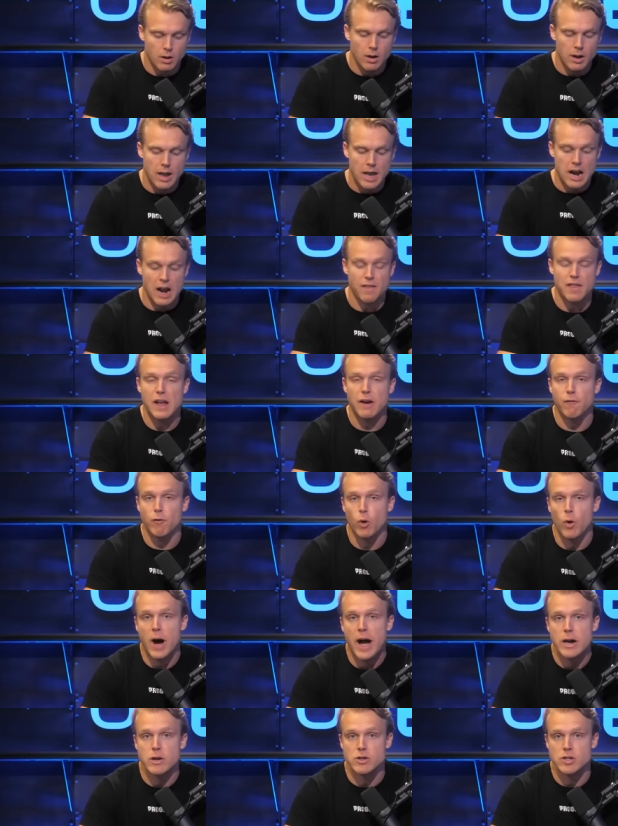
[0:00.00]
And I think for
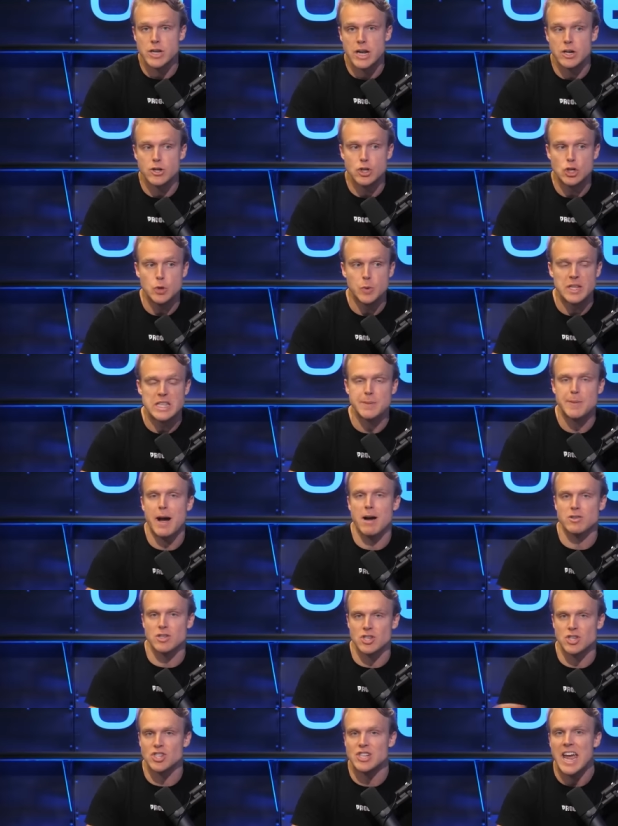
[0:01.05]
Ohio State, too, it's about
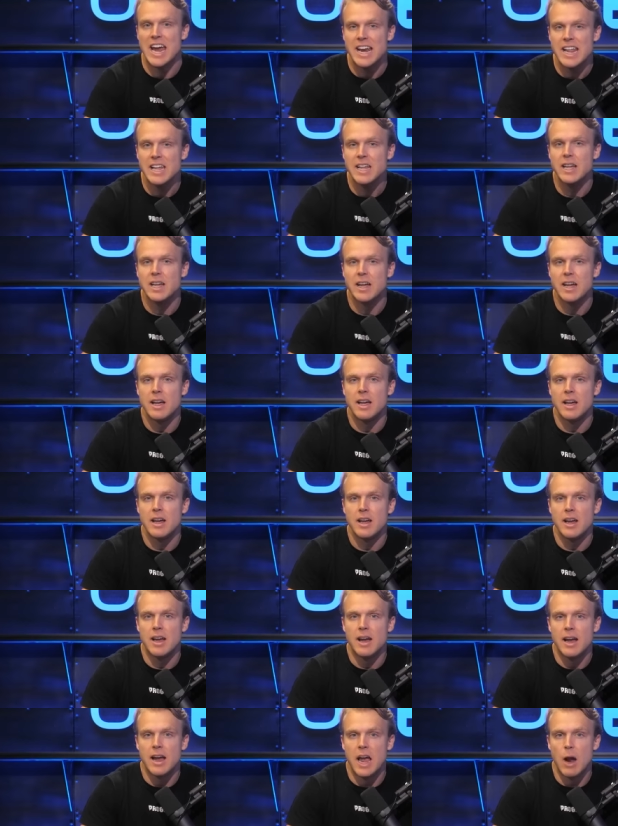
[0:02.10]
sustaining.
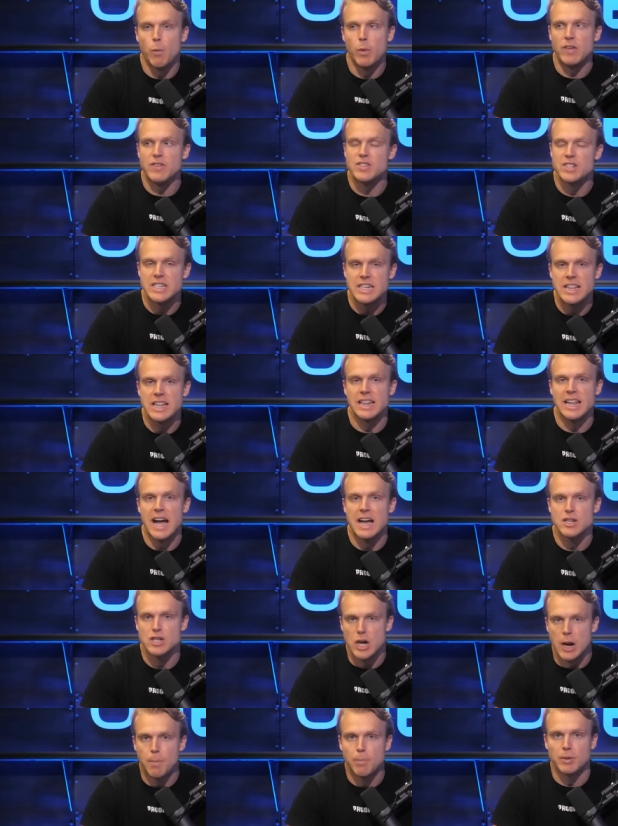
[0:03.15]
And we've seen the last
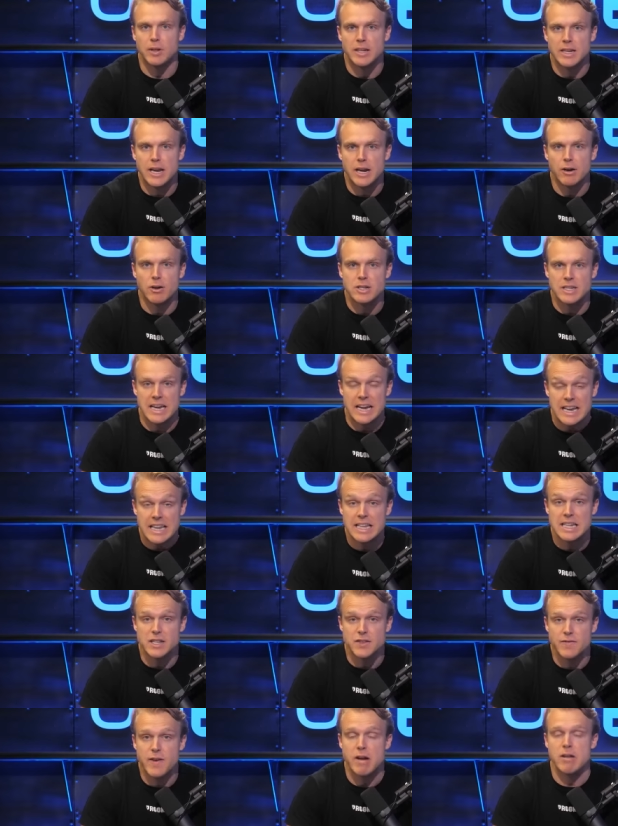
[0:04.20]
couple of years in
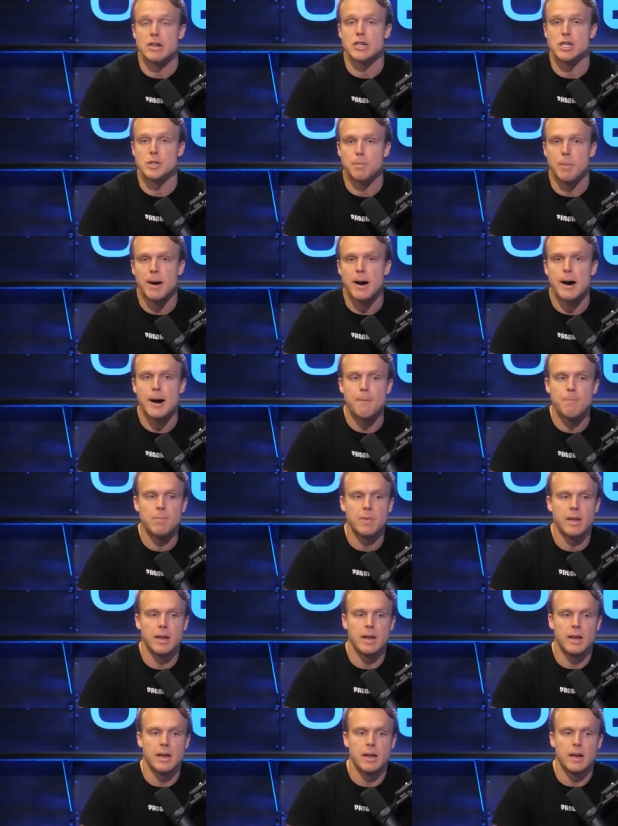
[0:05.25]
this very spot,
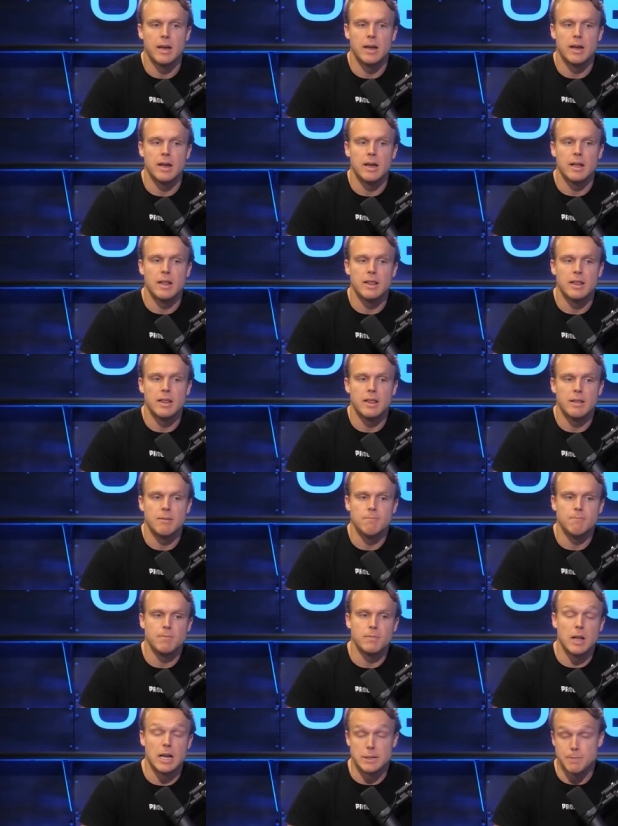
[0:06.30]

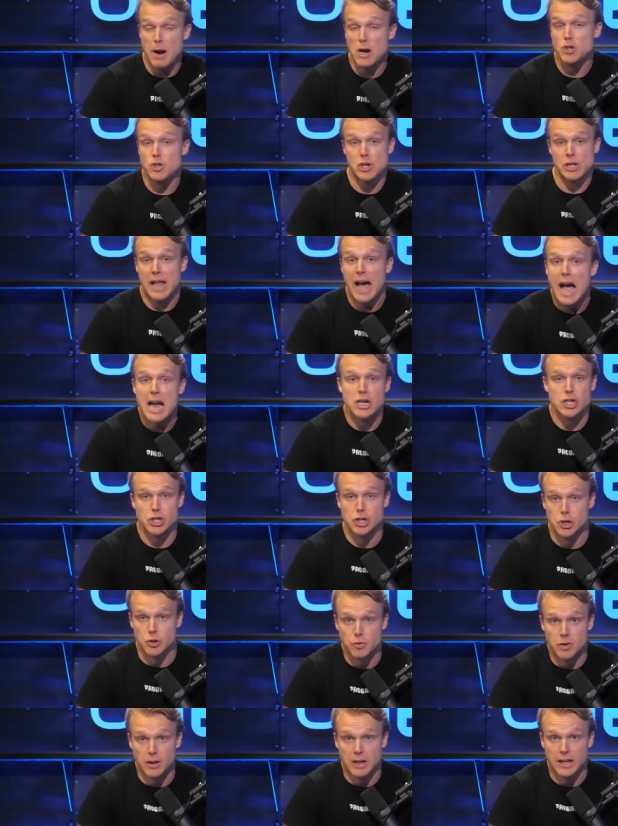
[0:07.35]
especially last year, really.